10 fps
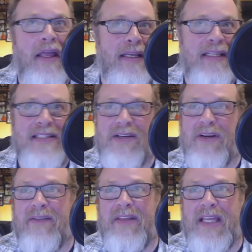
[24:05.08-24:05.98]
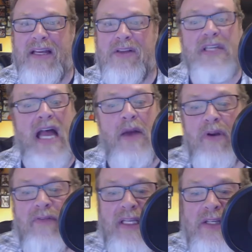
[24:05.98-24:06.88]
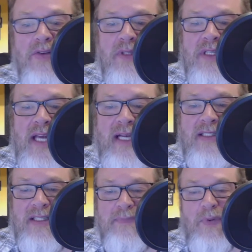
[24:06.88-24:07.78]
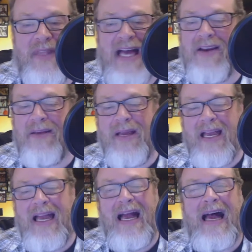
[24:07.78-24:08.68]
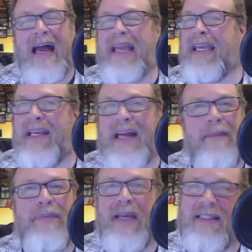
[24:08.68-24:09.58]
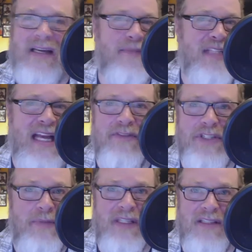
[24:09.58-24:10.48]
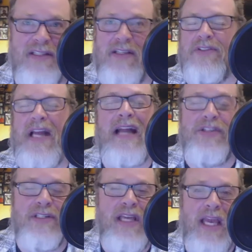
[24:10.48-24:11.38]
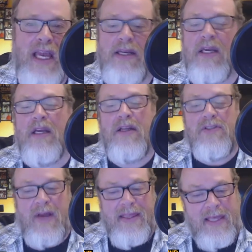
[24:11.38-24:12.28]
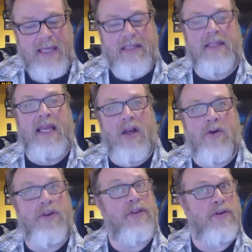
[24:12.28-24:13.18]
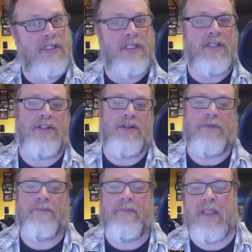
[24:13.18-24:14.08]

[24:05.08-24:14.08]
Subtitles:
and considering everything else, I would have leaned toward the Texans. But without him, I cannot pick Tom Savage to beat the Steelers. I just can't. So I think that they go to 13-2.